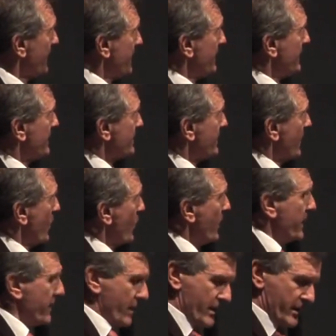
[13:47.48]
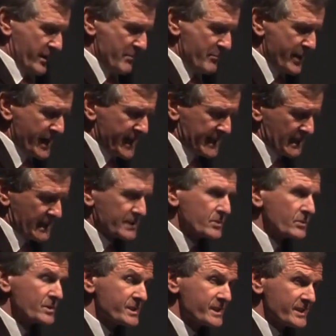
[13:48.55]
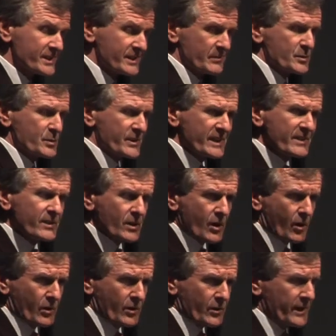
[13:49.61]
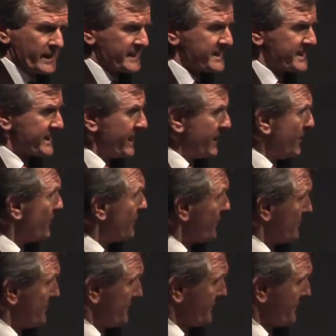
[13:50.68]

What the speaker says: is we are embedding electrode systems within the concrete itself,